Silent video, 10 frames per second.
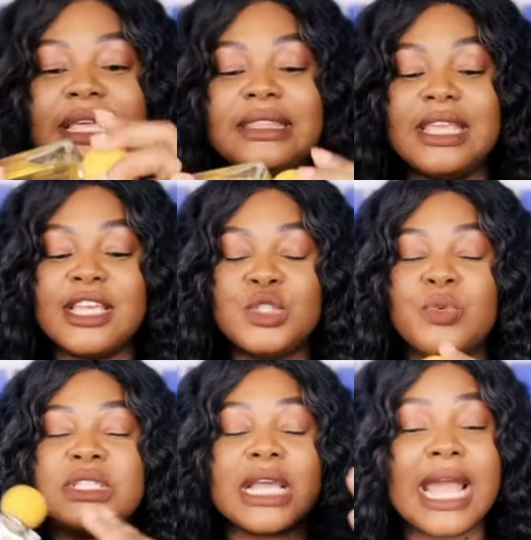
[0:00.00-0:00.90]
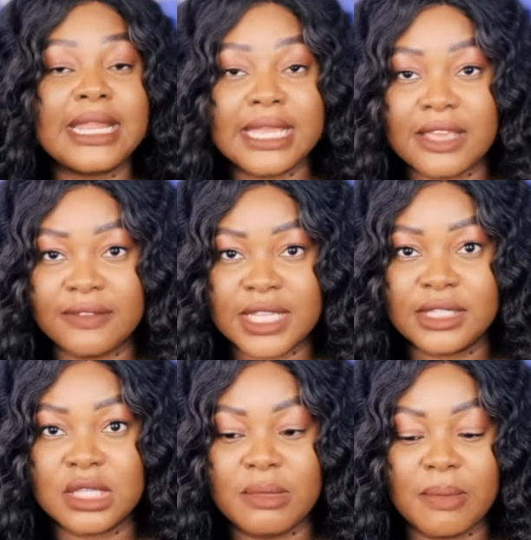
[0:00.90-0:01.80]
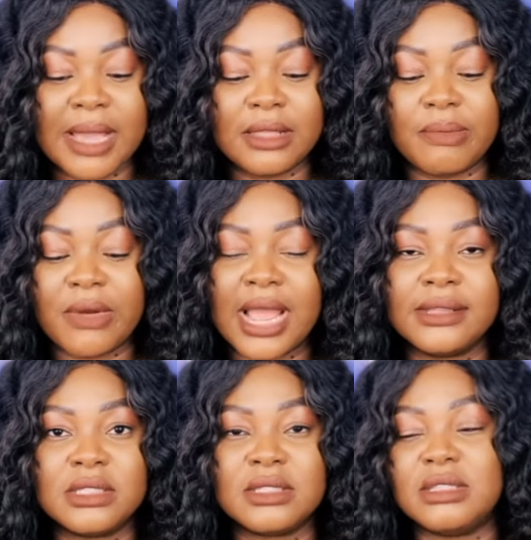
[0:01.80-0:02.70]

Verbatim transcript: This was kindly gifted to me by the brand.